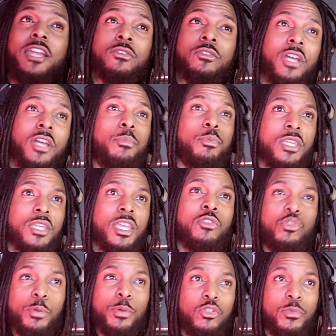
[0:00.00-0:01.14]
upper end. You're
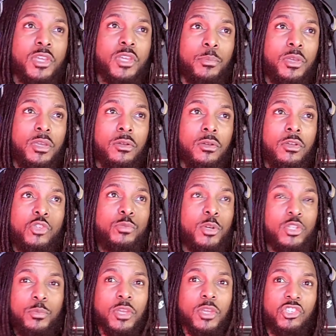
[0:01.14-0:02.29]
supposed to be up here. You're supposed to
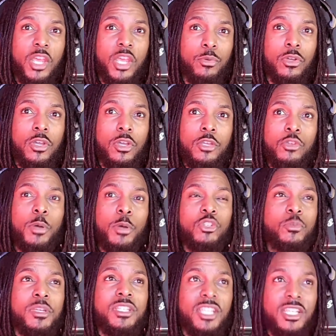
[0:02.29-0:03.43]
be a shepherd. You're supposed to
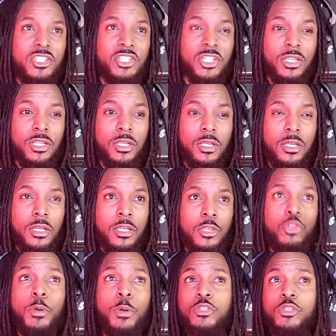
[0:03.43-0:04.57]
be teaching. You're
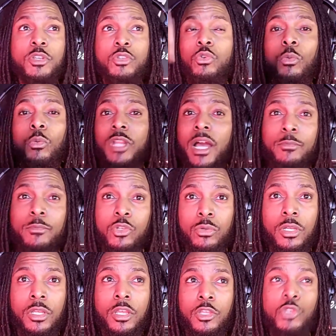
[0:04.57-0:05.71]
supposed to be doing what I'm doing.
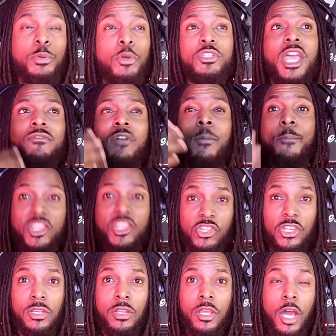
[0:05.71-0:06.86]
You're supposed to have a mission,
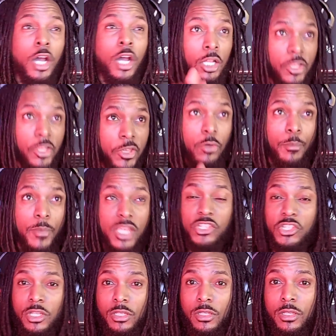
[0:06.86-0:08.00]
a clear mission.
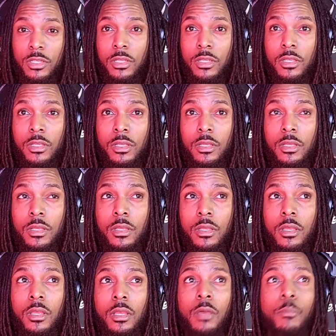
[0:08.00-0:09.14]

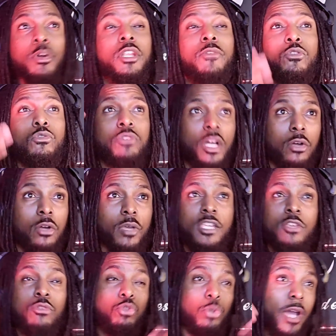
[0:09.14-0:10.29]
But if you don't, and you
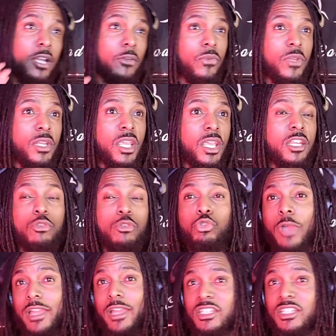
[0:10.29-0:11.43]
try to fit in and you try
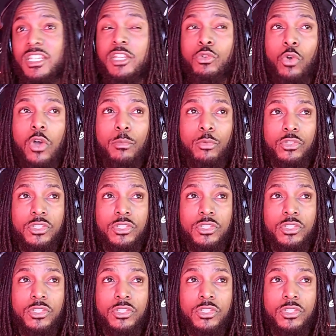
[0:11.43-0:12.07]
to seek normalcy